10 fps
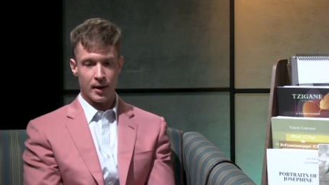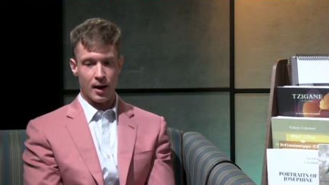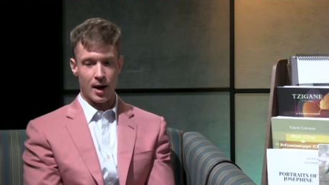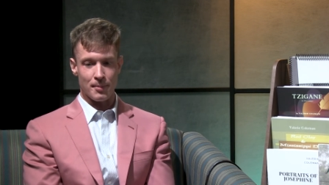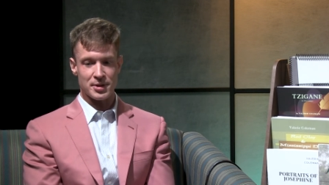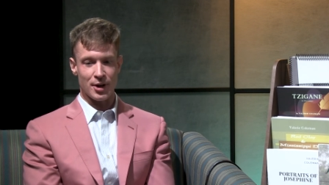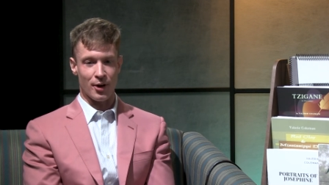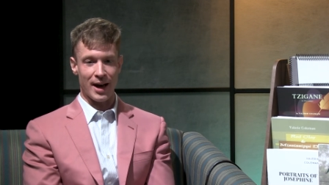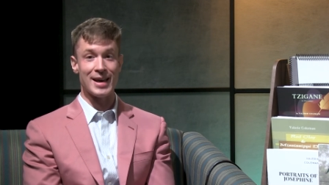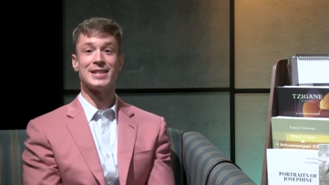Um,
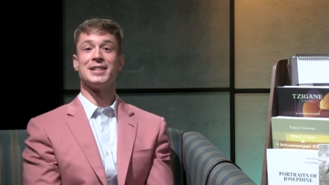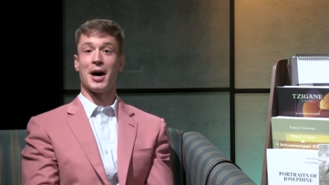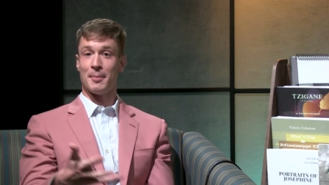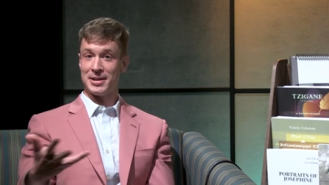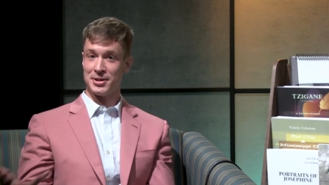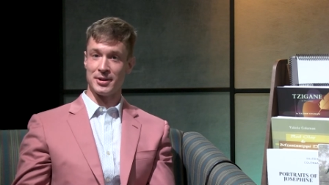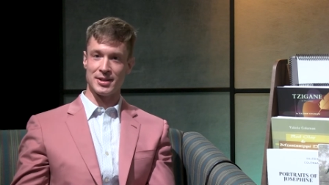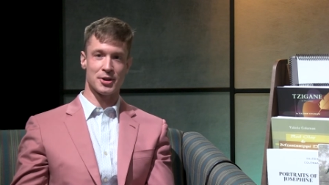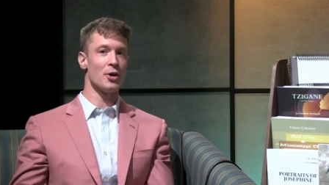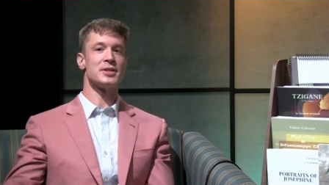so as I tell my
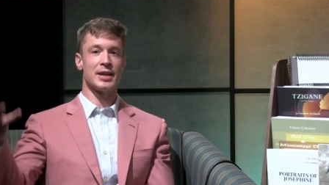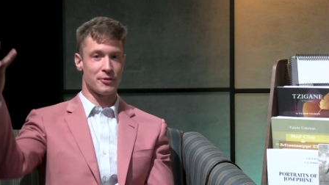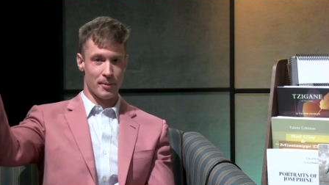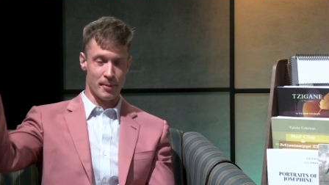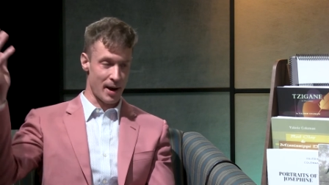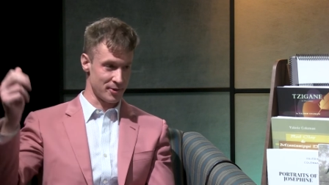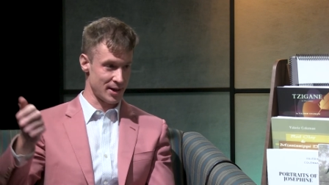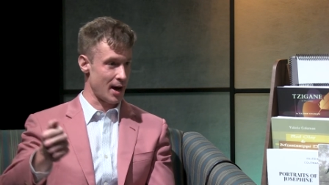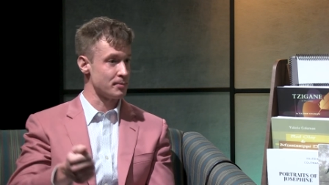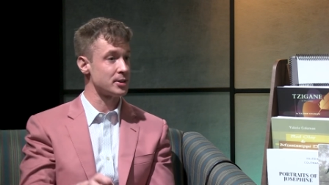students, go sing from the
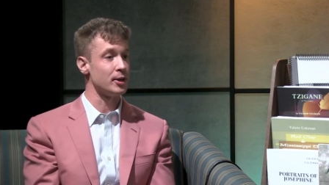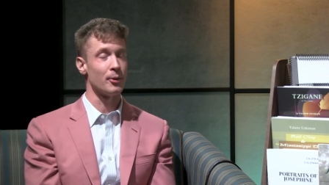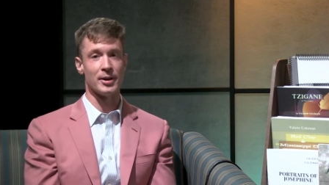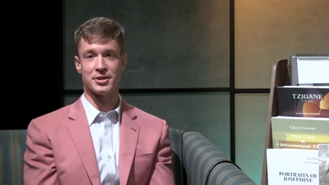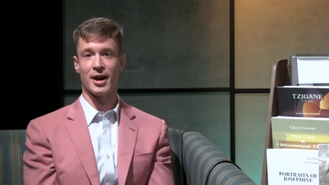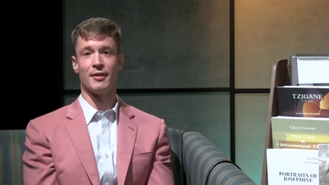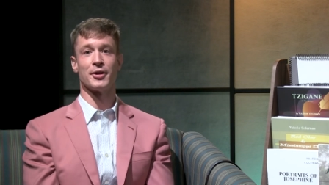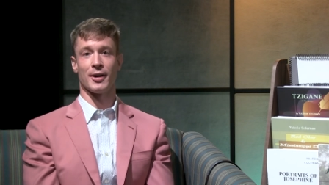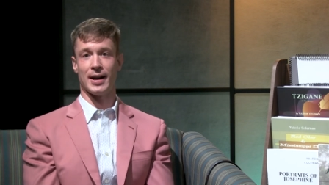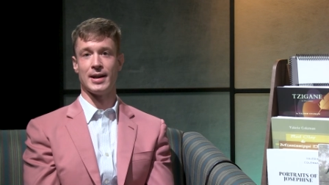mountaintops. You know, once you have a
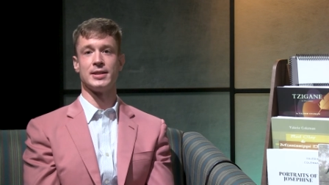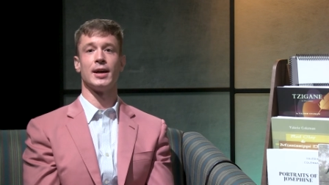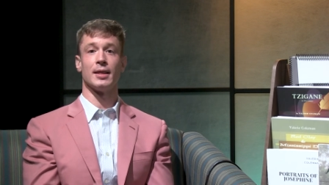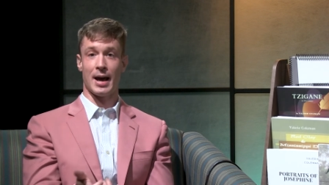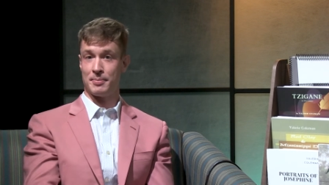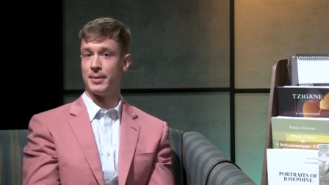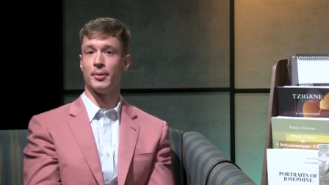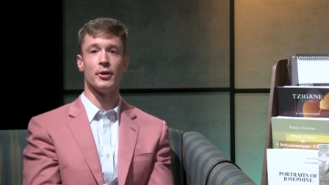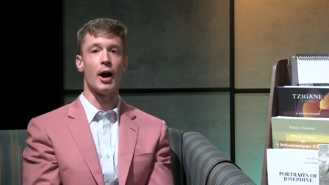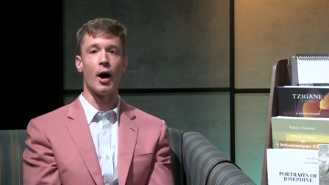great idea, let
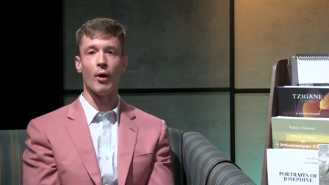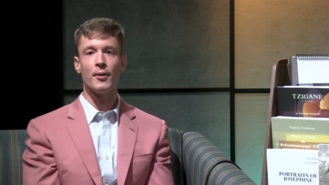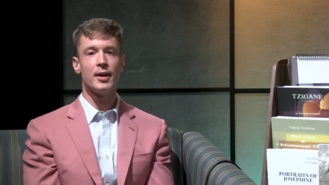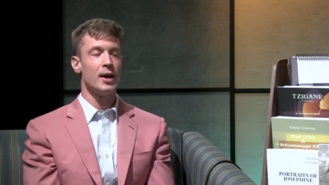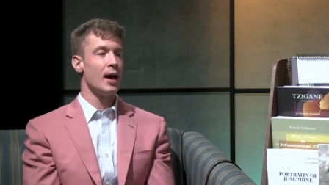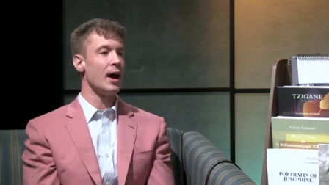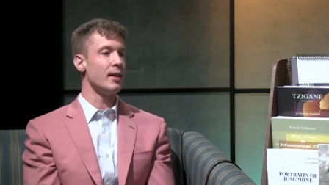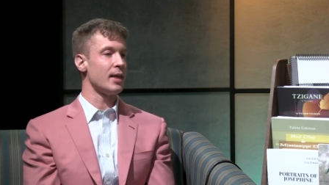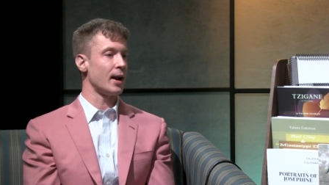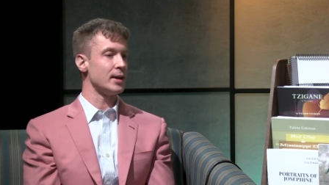people know,
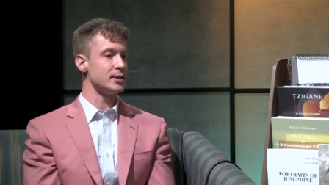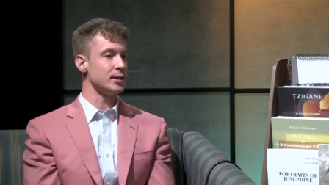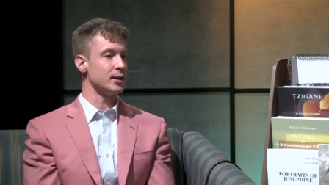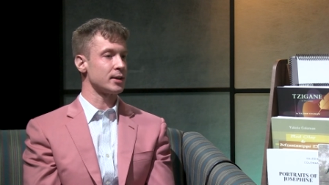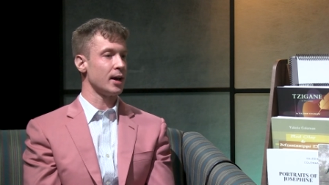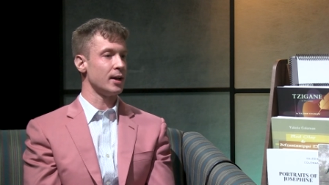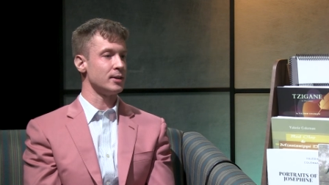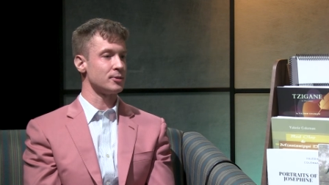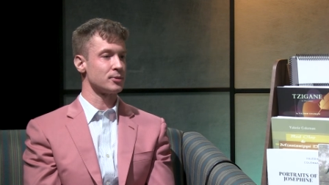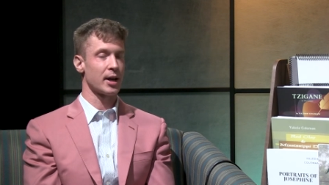and that idea
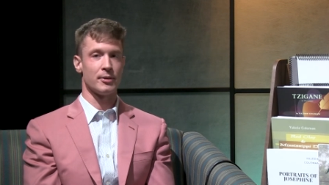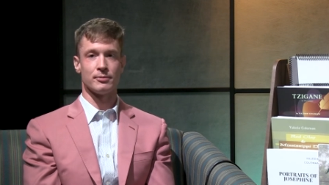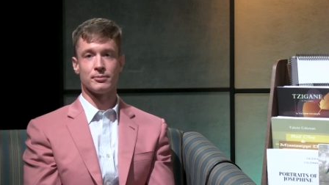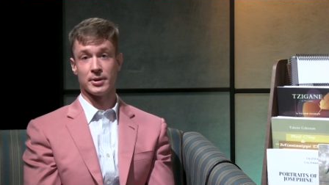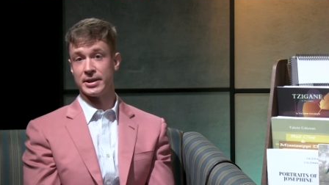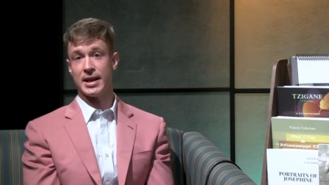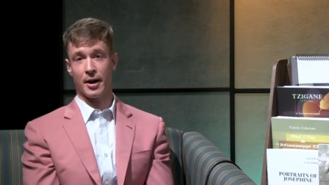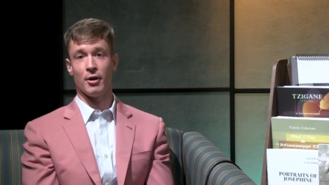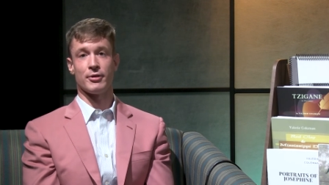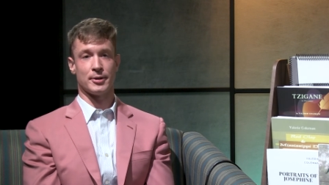can can really
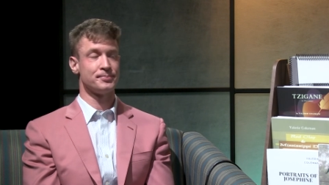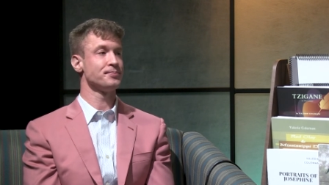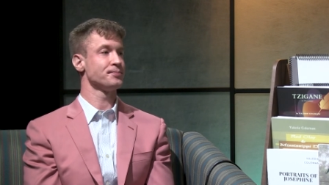take over.